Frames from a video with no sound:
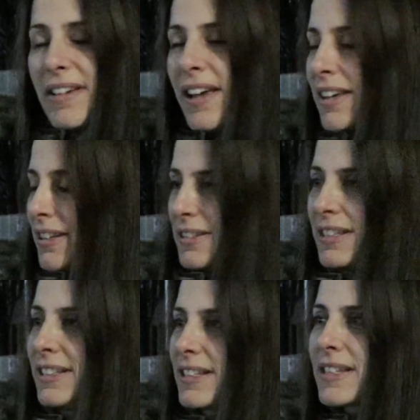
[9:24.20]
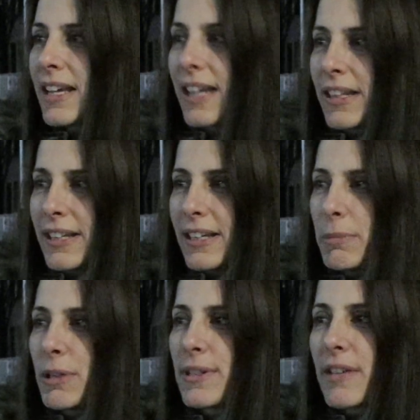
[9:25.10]
I can tell this, I cannot,
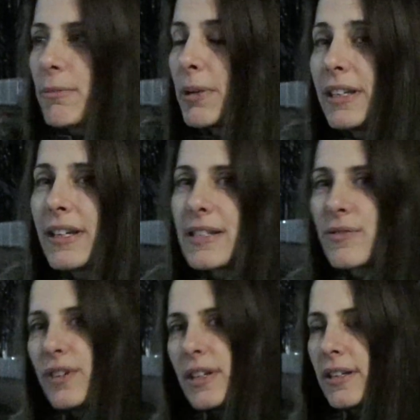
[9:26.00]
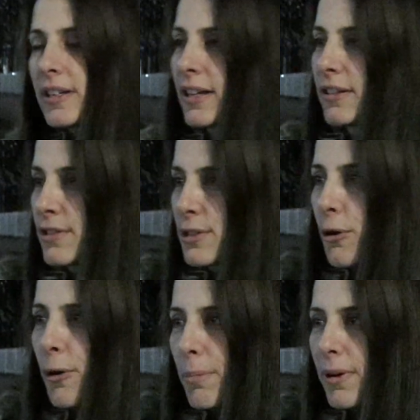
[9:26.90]
because everybody has weak and
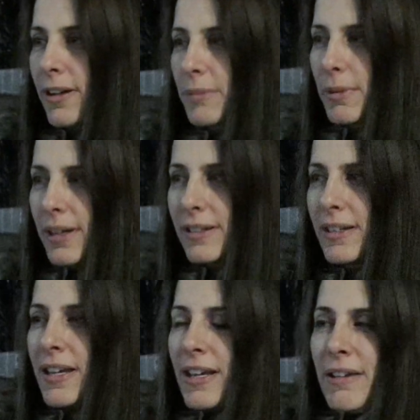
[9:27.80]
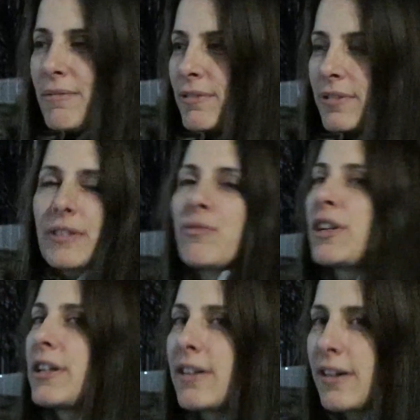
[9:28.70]
strong part, but
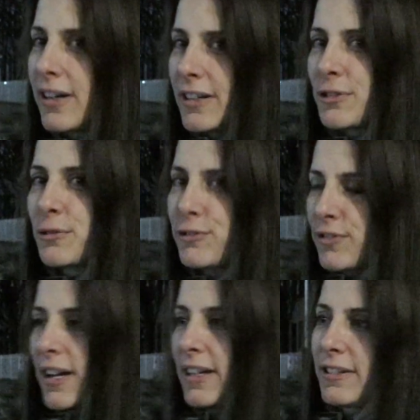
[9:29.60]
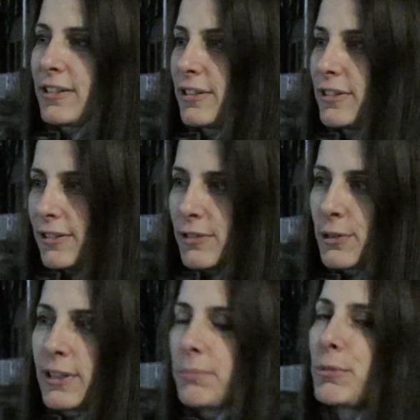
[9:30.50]
very hard to find the
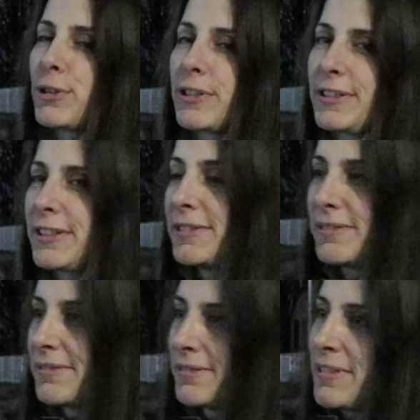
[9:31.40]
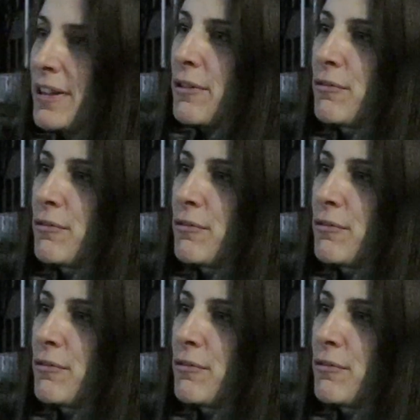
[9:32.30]
real border. And